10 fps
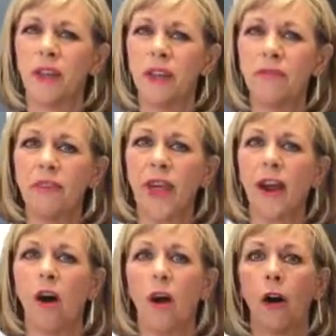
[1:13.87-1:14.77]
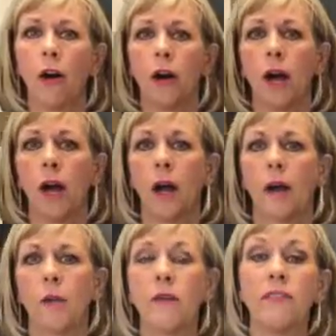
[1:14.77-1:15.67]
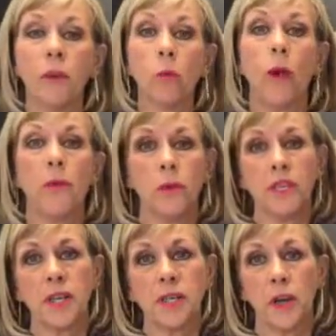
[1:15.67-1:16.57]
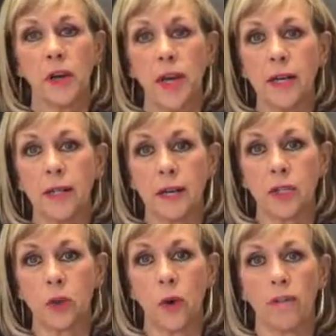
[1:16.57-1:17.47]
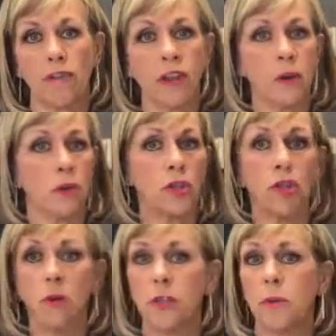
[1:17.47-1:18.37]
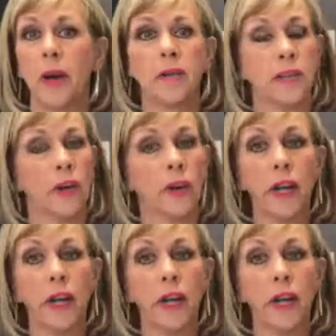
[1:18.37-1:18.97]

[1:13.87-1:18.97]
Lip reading: If they are, we found one that was 686 square feet that was cute as a bug's ear.